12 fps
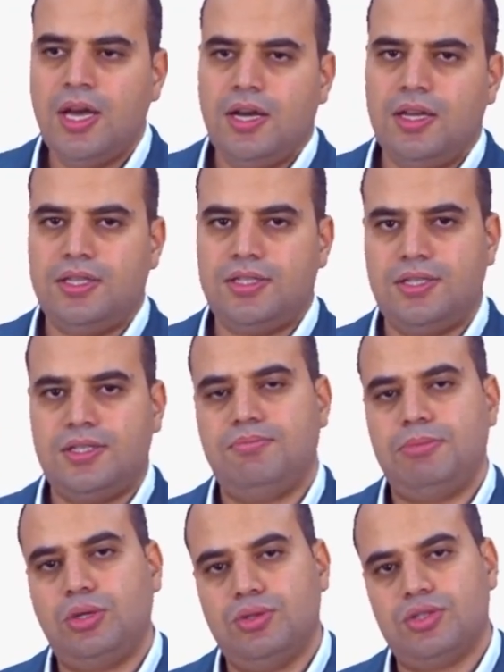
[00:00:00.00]
And this is
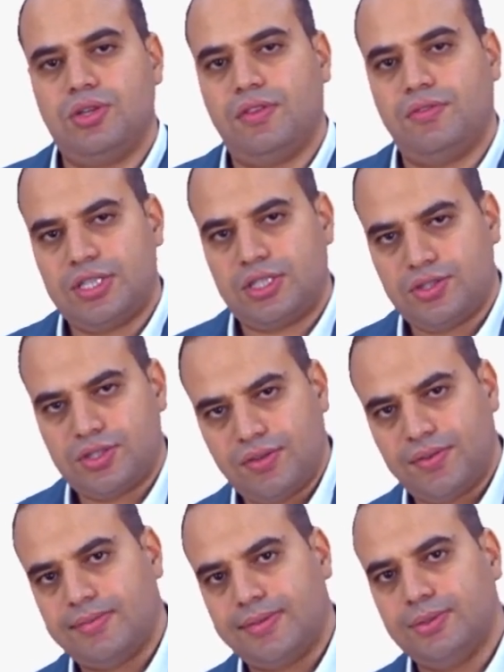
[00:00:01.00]
because of the viscosity
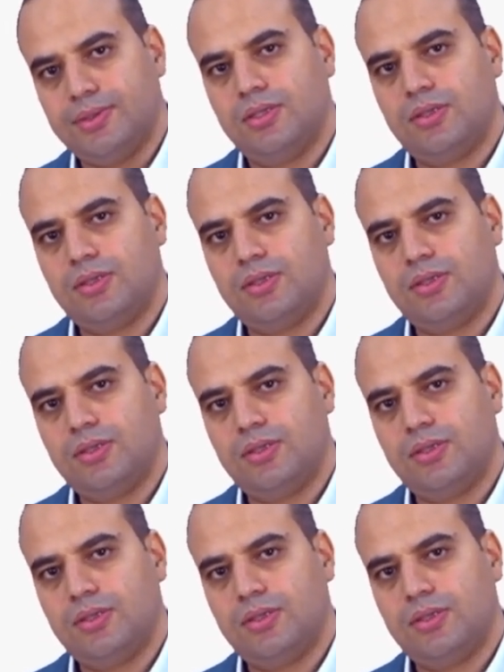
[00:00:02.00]
of the fluid,